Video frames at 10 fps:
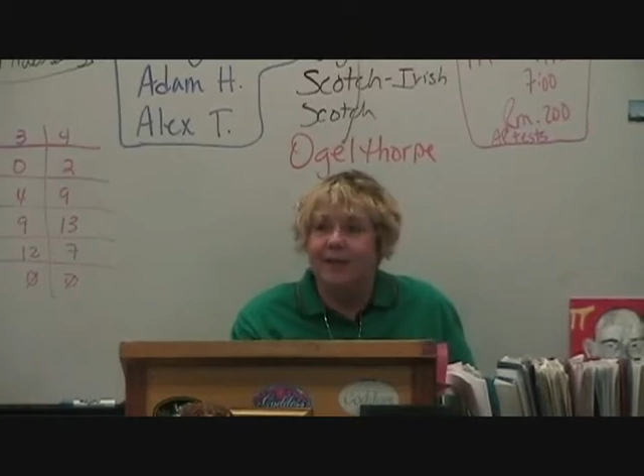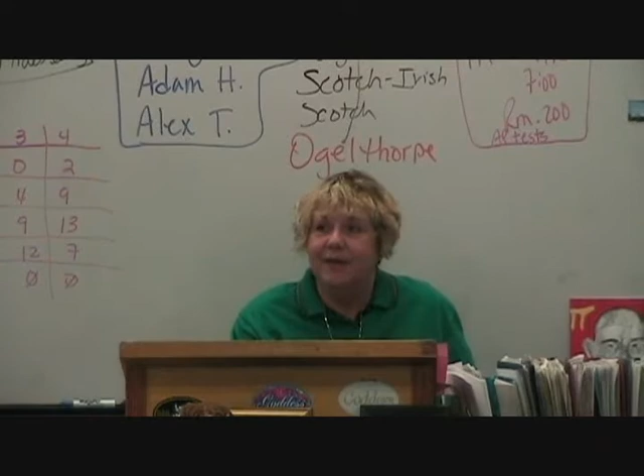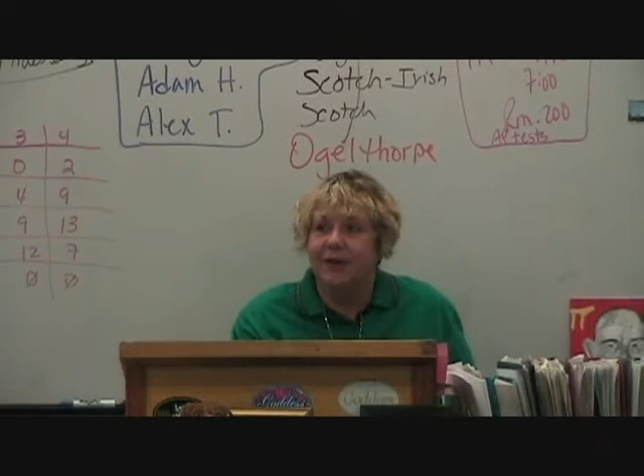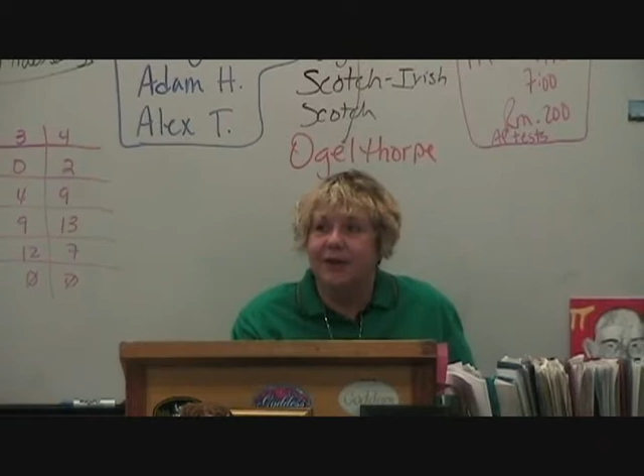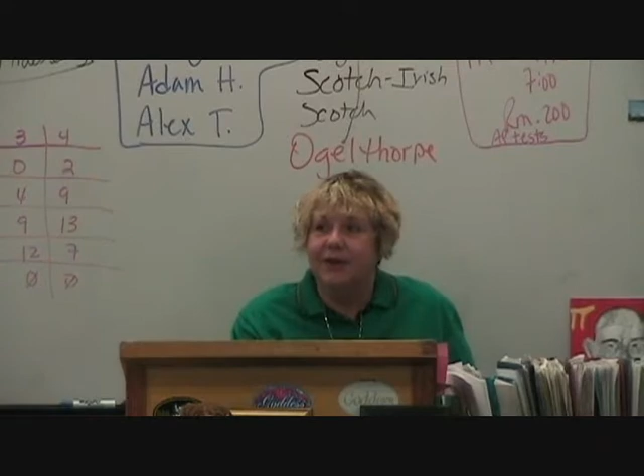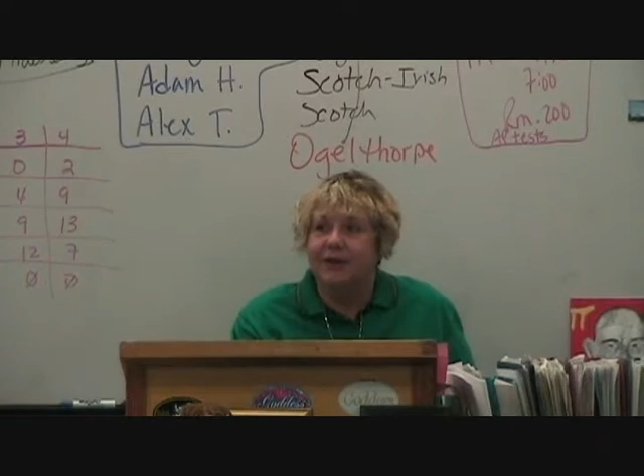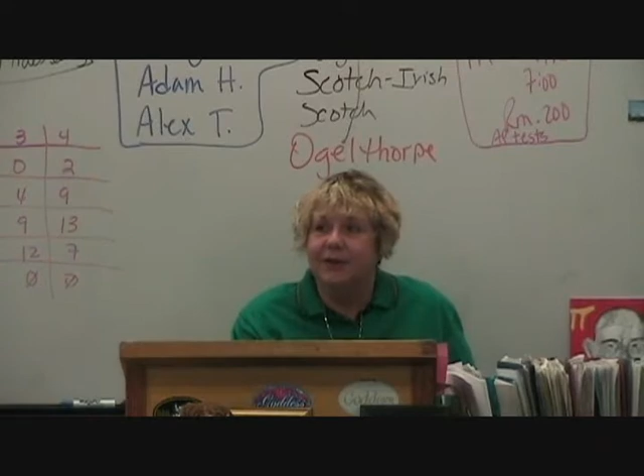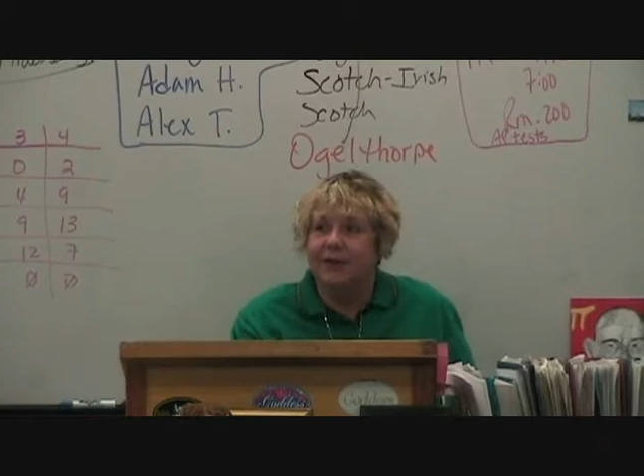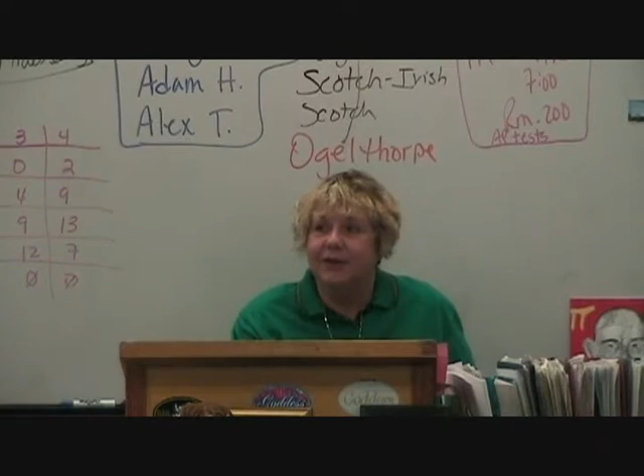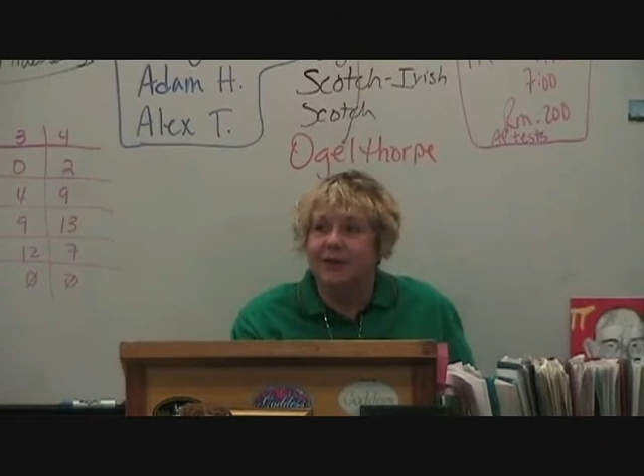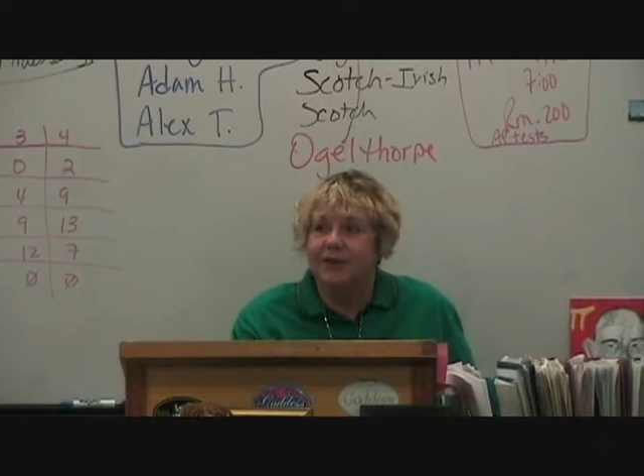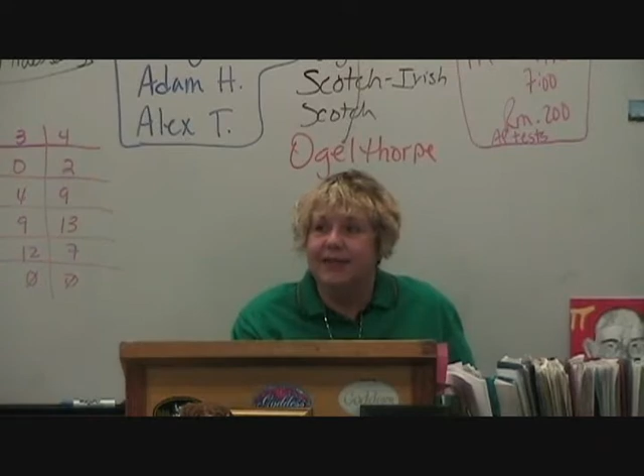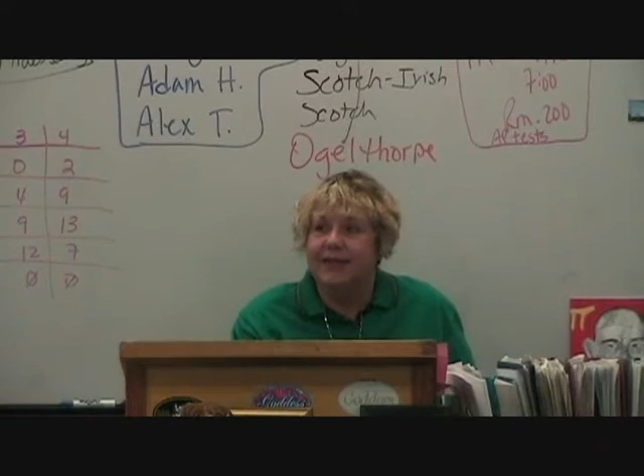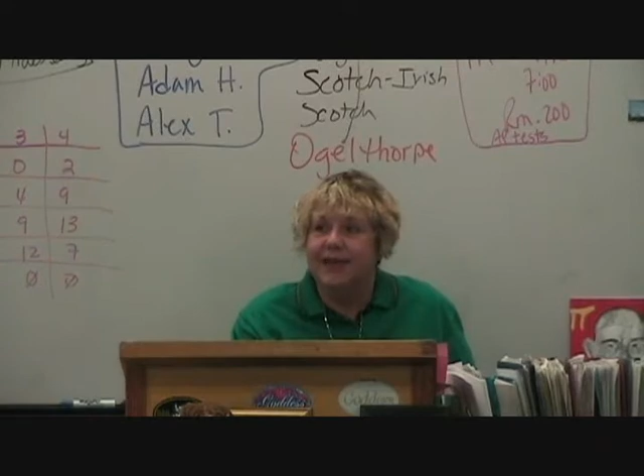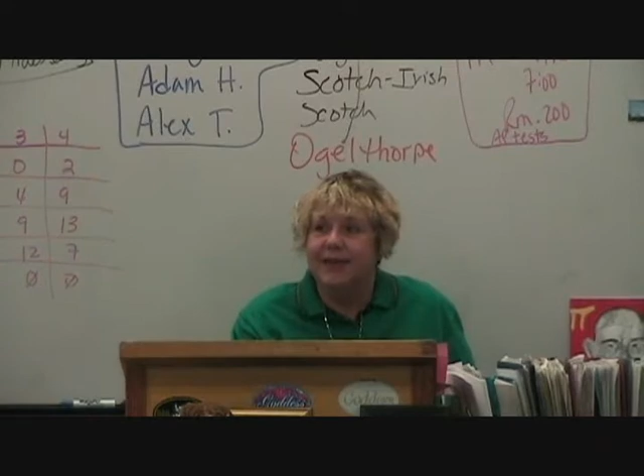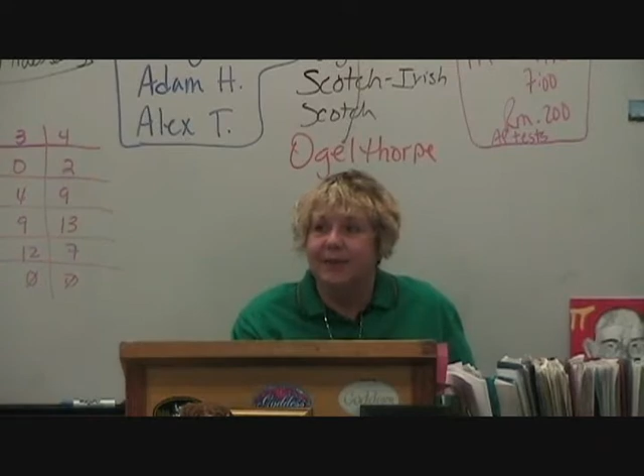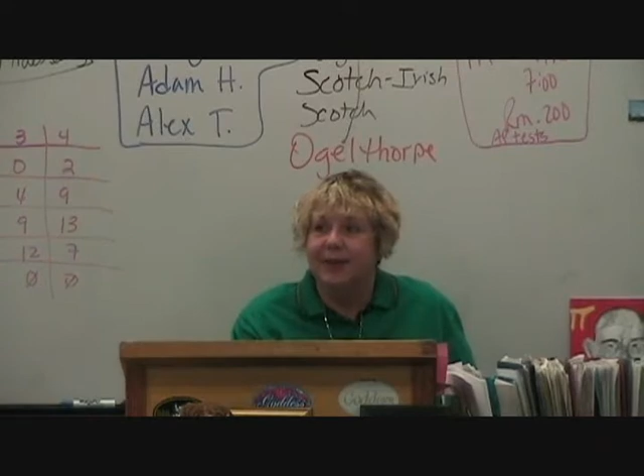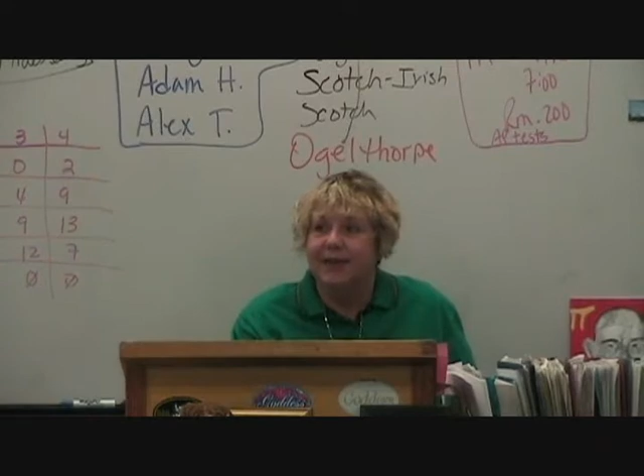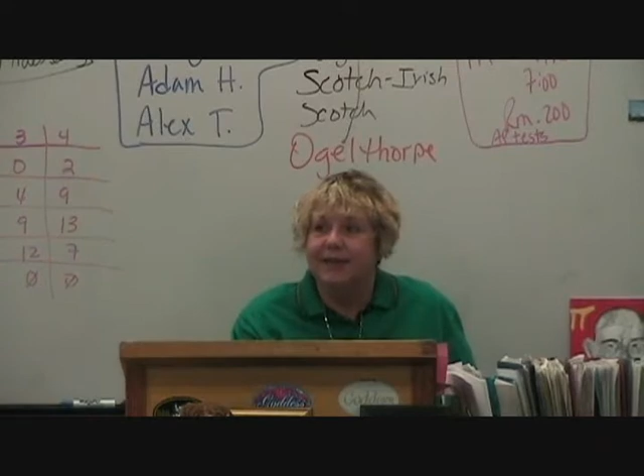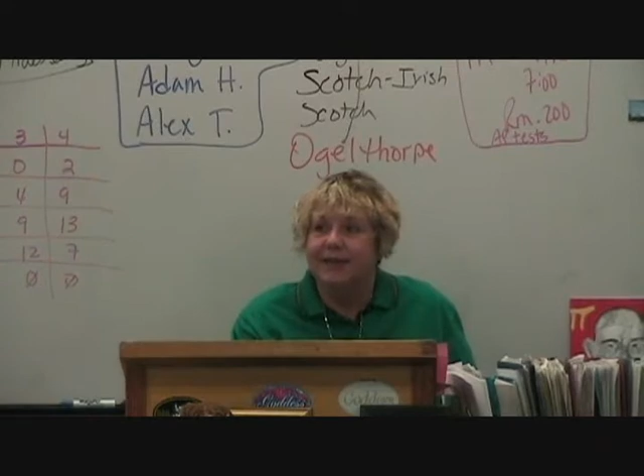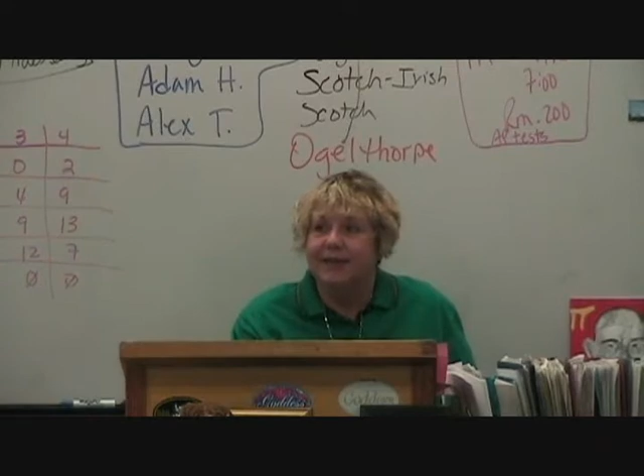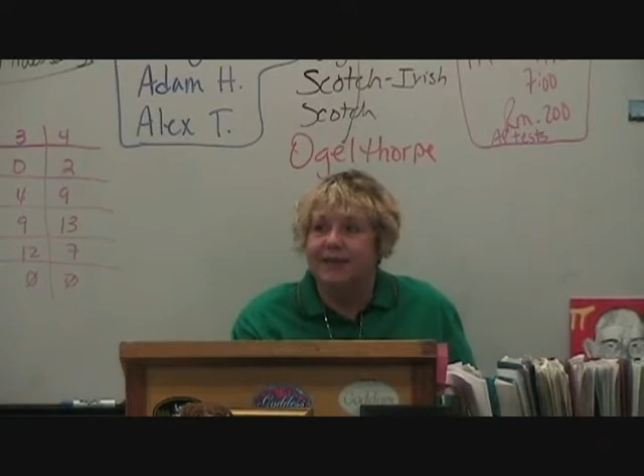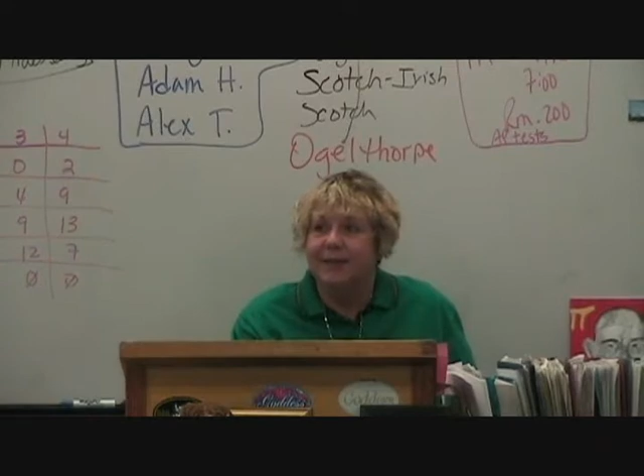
that the Glorious Revolution had taken place and the